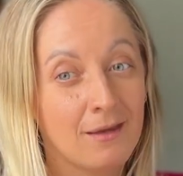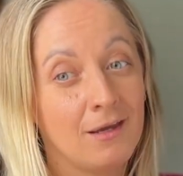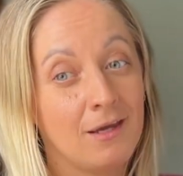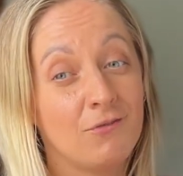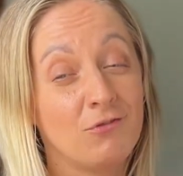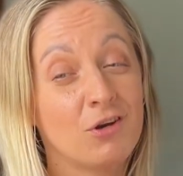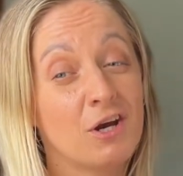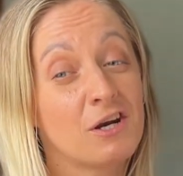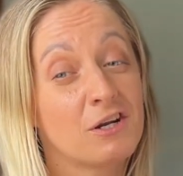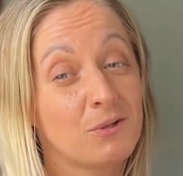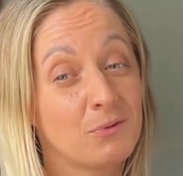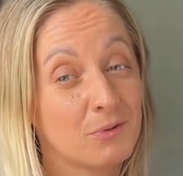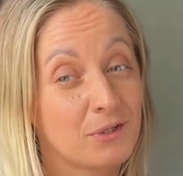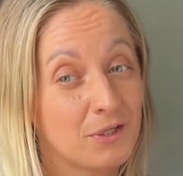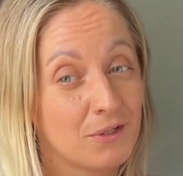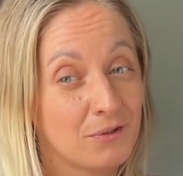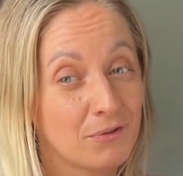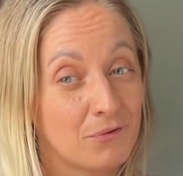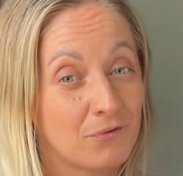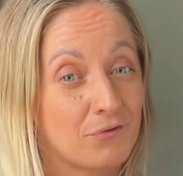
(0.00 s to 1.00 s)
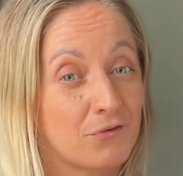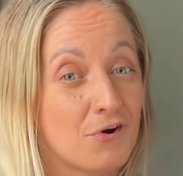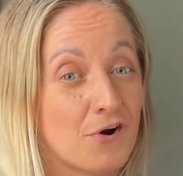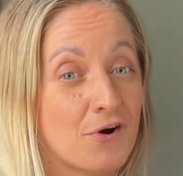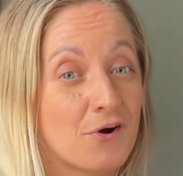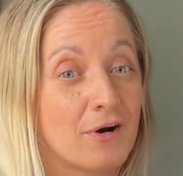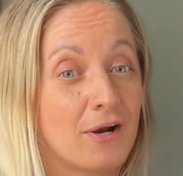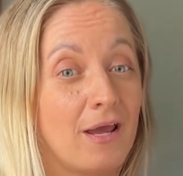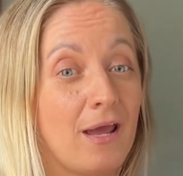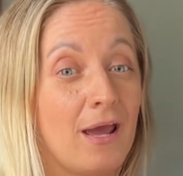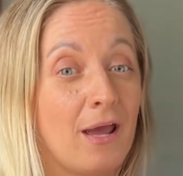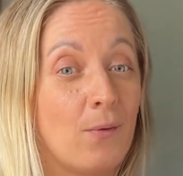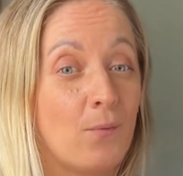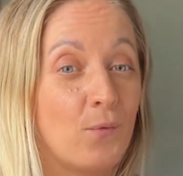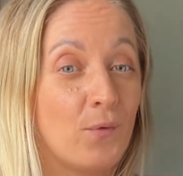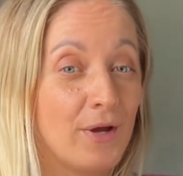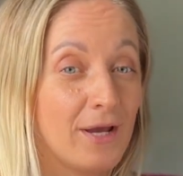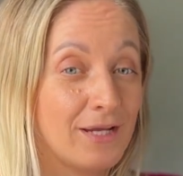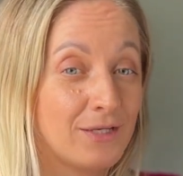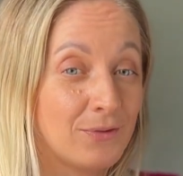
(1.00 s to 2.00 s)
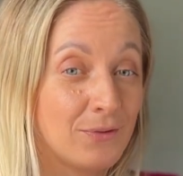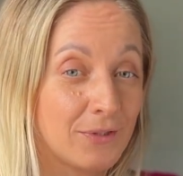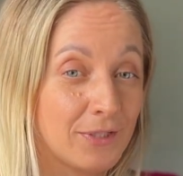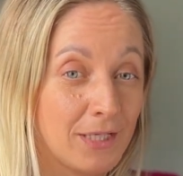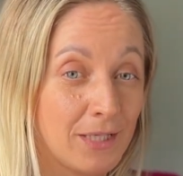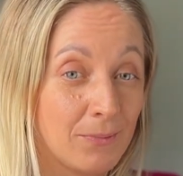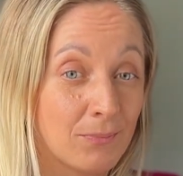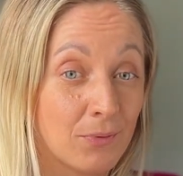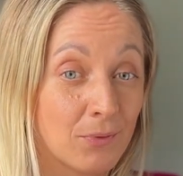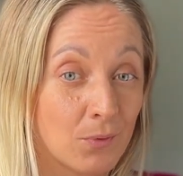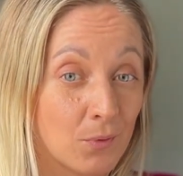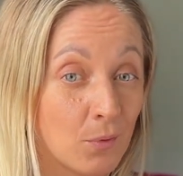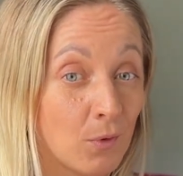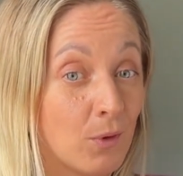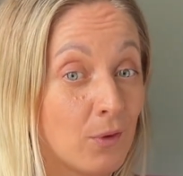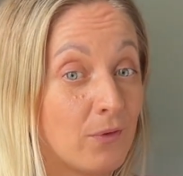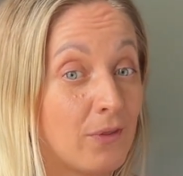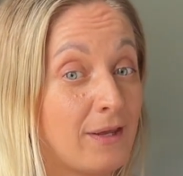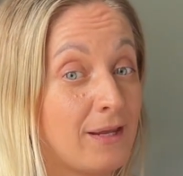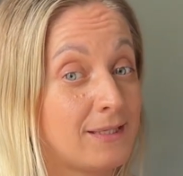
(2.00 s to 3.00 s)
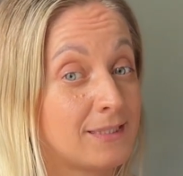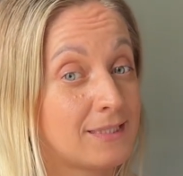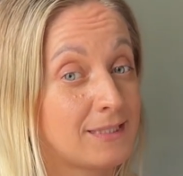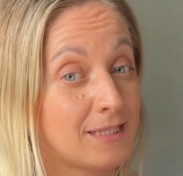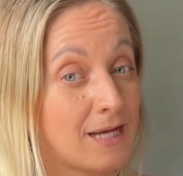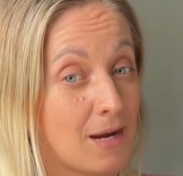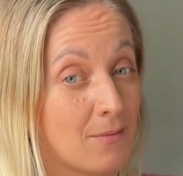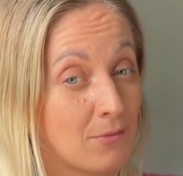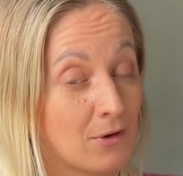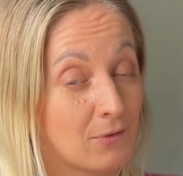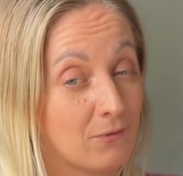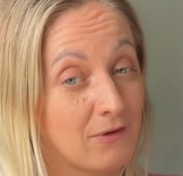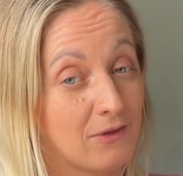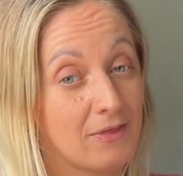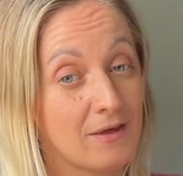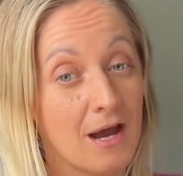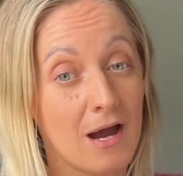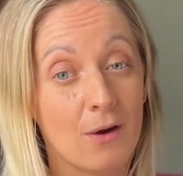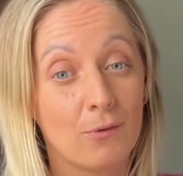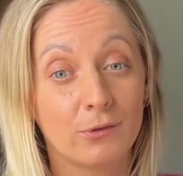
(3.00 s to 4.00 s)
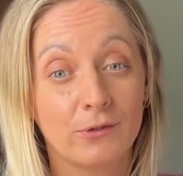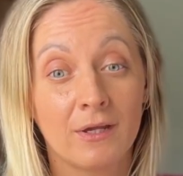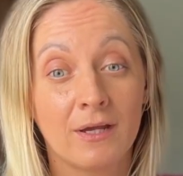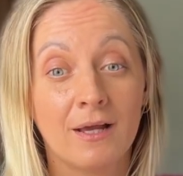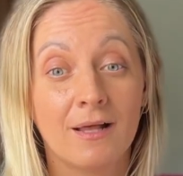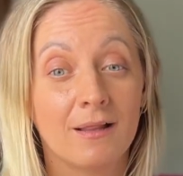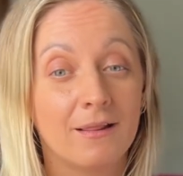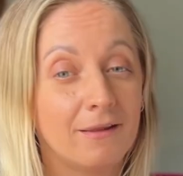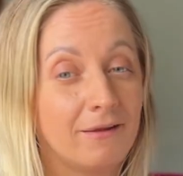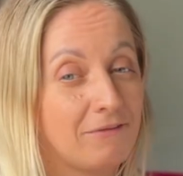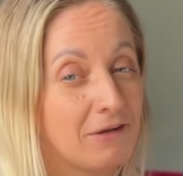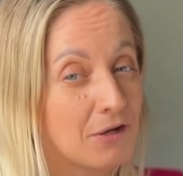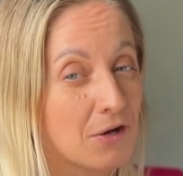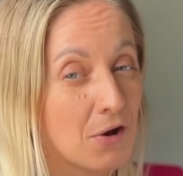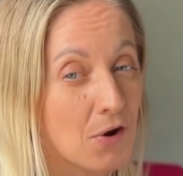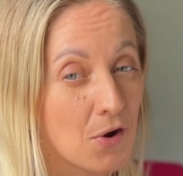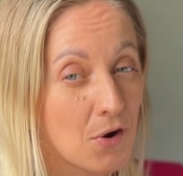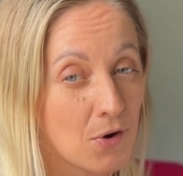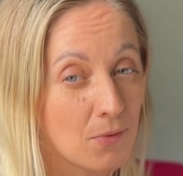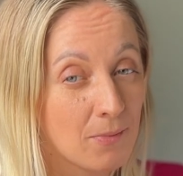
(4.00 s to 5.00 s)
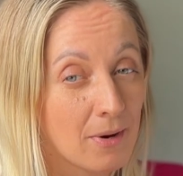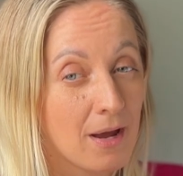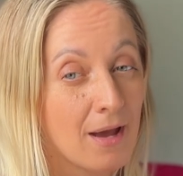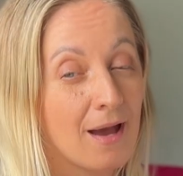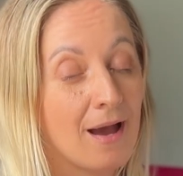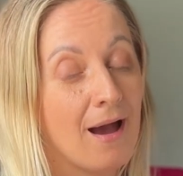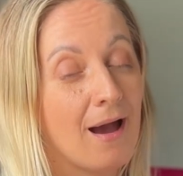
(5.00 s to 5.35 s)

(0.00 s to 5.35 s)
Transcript: If you are looking for a way to keep cool this summer without leaving home,